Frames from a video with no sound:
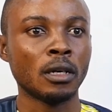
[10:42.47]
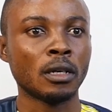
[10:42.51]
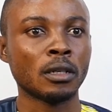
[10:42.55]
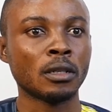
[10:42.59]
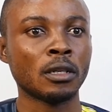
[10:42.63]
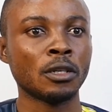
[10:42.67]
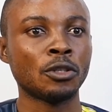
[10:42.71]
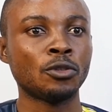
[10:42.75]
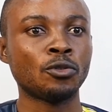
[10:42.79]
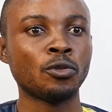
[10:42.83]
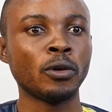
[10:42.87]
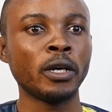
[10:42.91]

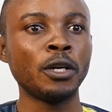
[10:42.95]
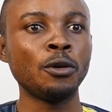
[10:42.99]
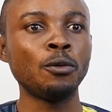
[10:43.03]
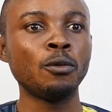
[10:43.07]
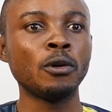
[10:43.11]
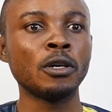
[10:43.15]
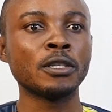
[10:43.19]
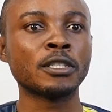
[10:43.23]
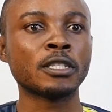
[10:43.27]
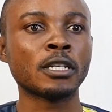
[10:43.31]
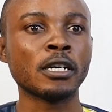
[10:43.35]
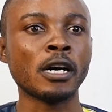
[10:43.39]
The train
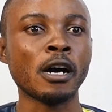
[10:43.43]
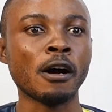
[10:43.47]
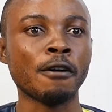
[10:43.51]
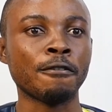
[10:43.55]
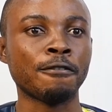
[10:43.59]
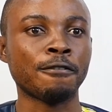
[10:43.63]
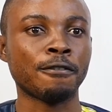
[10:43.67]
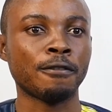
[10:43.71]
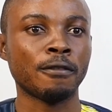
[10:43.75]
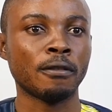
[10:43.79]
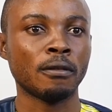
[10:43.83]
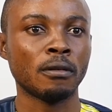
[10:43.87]
was
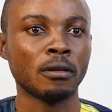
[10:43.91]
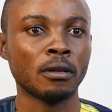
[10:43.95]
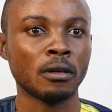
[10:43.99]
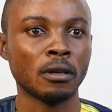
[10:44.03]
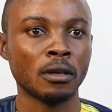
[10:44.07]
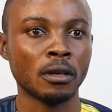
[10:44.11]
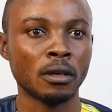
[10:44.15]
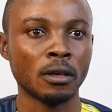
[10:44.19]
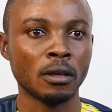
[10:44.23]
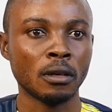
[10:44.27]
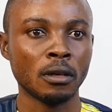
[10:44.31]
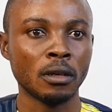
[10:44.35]
tough,
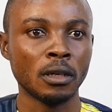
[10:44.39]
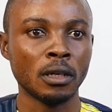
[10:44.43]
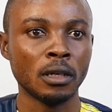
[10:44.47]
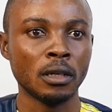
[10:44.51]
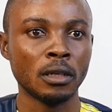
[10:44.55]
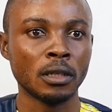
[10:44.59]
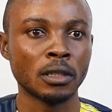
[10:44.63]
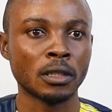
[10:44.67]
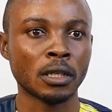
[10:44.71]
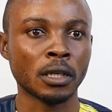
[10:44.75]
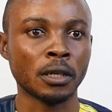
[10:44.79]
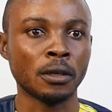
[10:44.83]

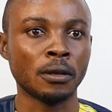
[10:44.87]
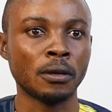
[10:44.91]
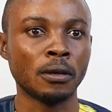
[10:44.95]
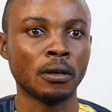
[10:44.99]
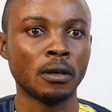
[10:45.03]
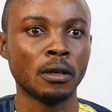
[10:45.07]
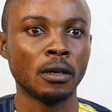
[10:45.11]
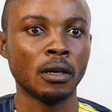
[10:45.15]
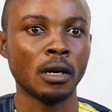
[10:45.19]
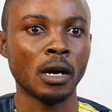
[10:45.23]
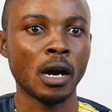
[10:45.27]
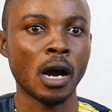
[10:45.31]
so
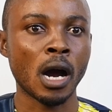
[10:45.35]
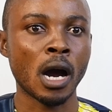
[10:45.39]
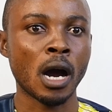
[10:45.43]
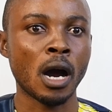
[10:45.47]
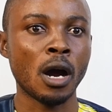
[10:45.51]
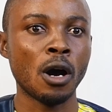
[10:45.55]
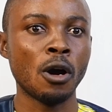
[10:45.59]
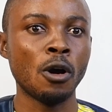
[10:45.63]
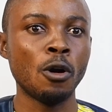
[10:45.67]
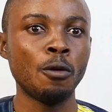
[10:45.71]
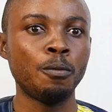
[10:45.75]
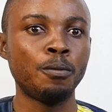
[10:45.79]
I
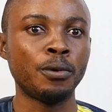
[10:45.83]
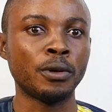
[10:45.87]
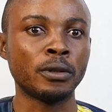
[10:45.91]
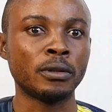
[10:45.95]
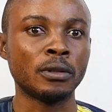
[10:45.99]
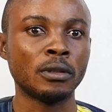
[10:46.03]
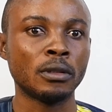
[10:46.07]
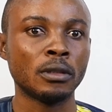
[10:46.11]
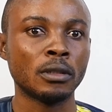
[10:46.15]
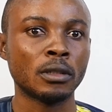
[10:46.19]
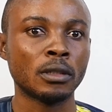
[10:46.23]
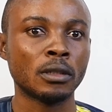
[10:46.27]

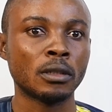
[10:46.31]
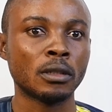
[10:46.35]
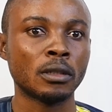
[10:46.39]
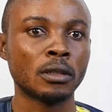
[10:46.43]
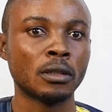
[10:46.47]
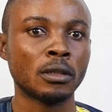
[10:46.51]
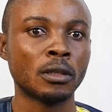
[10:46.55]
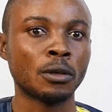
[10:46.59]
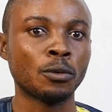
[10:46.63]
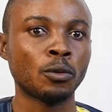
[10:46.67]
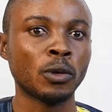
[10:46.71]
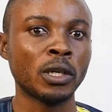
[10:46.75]
opened
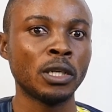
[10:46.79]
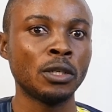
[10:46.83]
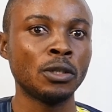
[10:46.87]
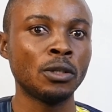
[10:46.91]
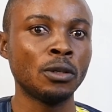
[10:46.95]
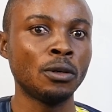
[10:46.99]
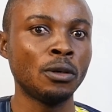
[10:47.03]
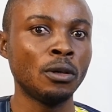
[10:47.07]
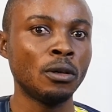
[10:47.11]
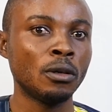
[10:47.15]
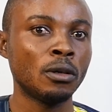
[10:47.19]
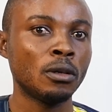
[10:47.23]
the
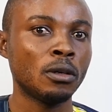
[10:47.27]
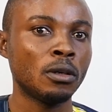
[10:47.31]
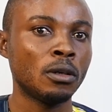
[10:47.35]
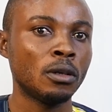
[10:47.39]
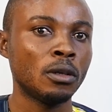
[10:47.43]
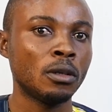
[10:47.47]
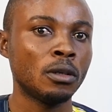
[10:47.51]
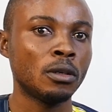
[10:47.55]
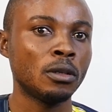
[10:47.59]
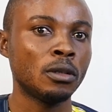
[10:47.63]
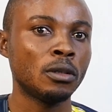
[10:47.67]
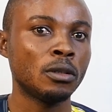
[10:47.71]
window
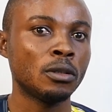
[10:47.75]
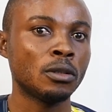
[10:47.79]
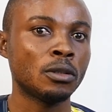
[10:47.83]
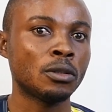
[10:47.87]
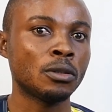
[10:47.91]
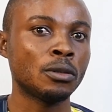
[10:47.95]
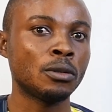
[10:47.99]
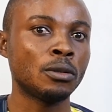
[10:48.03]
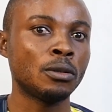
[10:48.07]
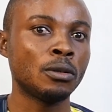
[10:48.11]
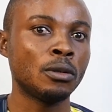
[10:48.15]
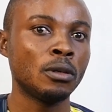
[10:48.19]

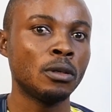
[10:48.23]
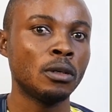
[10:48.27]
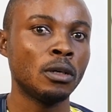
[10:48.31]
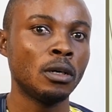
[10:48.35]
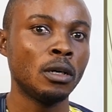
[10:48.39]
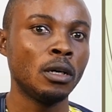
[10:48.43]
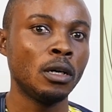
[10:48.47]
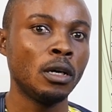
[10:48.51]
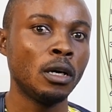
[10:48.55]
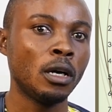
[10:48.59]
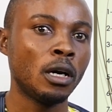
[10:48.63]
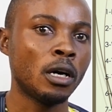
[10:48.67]
to
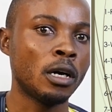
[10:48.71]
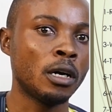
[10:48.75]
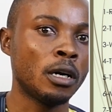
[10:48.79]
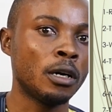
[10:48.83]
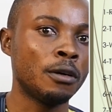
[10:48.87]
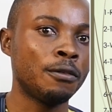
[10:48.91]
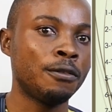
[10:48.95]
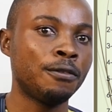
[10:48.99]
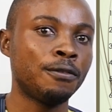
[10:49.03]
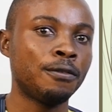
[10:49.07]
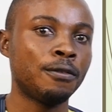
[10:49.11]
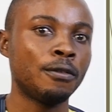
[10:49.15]

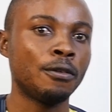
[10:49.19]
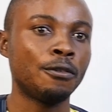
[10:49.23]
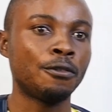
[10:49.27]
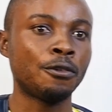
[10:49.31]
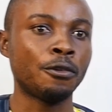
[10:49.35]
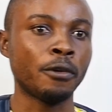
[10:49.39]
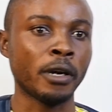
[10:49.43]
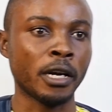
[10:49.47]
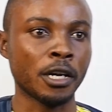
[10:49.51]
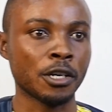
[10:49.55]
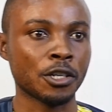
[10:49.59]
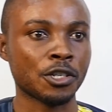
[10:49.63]
have
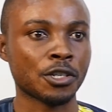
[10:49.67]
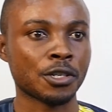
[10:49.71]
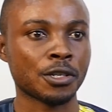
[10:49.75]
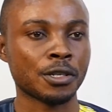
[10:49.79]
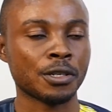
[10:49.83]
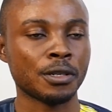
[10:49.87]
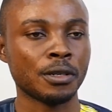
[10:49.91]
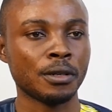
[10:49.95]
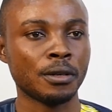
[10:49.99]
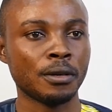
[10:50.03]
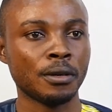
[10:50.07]
fresh.